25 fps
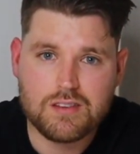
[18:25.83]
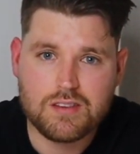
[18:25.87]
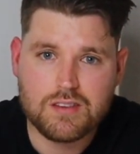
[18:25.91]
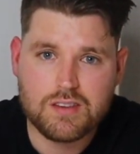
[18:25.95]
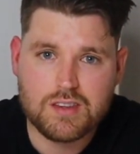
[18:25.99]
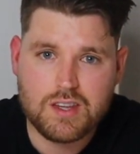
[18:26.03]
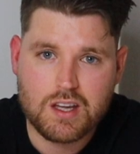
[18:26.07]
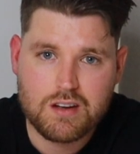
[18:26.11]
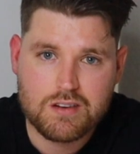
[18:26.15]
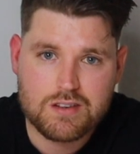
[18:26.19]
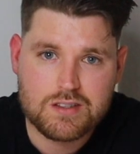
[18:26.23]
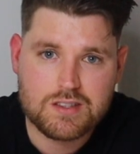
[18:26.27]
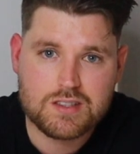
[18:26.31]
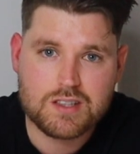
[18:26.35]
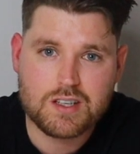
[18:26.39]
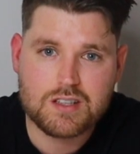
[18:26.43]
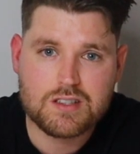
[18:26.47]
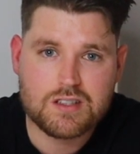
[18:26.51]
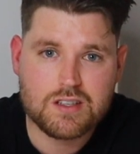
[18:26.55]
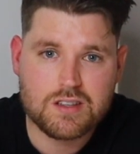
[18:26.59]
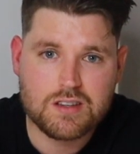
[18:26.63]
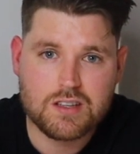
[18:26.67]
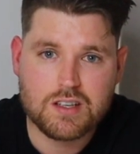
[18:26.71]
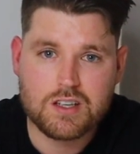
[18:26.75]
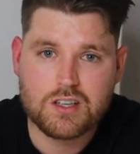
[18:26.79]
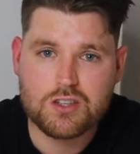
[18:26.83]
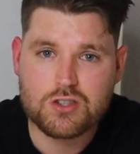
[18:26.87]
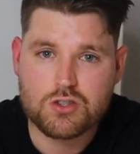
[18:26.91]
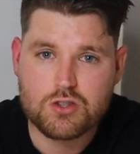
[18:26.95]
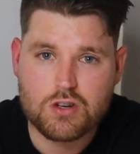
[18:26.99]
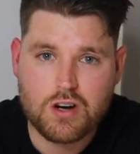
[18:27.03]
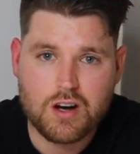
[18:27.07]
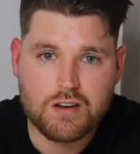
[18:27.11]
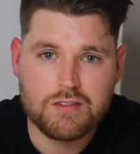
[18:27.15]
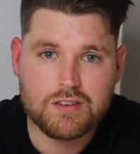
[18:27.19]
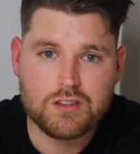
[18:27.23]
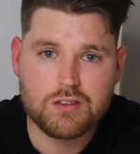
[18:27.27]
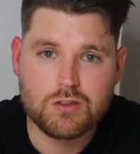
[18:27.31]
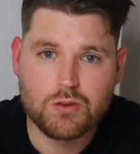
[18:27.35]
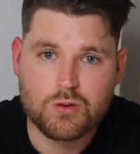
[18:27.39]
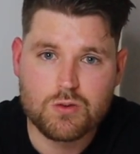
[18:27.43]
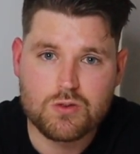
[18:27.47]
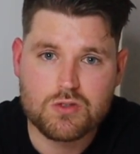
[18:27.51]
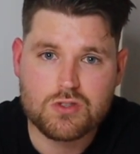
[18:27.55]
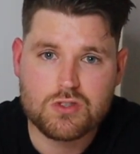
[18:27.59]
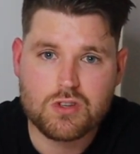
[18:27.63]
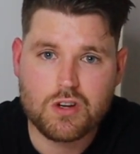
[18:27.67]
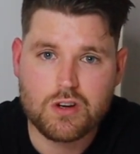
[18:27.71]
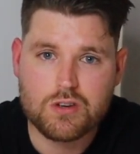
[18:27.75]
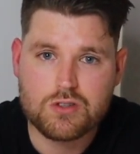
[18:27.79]
there is such a thing as driving too
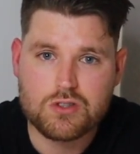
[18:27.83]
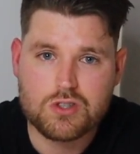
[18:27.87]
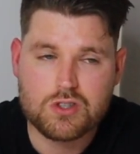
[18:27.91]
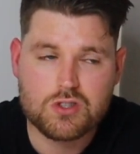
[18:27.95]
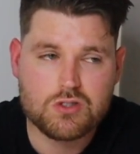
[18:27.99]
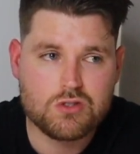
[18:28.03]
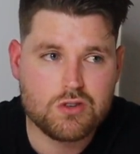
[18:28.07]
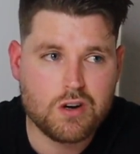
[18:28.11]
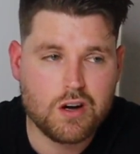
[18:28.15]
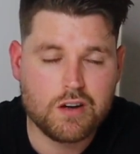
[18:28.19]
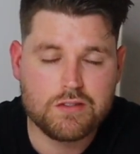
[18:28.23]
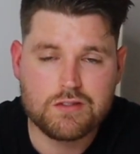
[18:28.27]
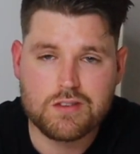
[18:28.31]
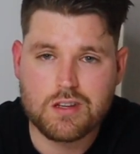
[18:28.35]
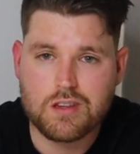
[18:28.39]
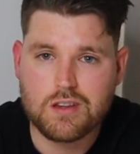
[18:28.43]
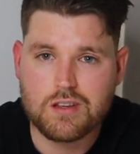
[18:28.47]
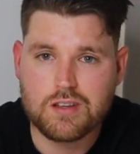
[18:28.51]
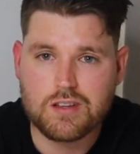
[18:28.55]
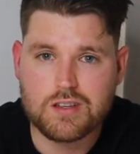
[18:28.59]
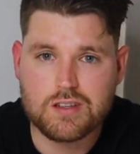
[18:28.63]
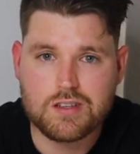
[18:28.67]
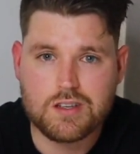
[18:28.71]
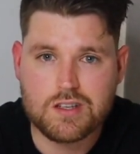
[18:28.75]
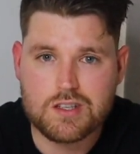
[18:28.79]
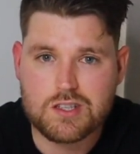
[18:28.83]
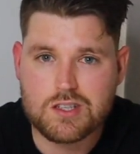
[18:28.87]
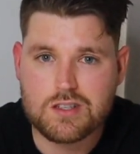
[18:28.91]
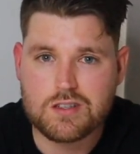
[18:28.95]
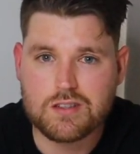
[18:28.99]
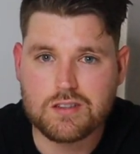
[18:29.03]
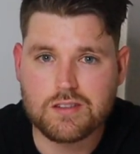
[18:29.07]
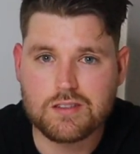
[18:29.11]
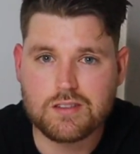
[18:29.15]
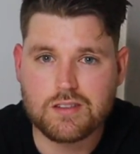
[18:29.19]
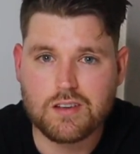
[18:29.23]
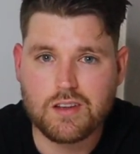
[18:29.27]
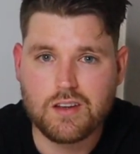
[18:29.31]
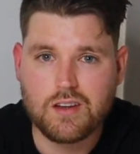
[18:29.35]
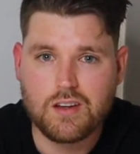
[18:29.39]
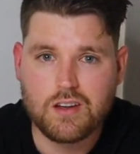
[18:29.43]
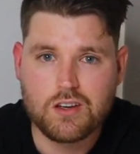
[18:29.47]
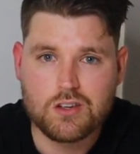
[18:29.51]
slow. Just drive to the conditions.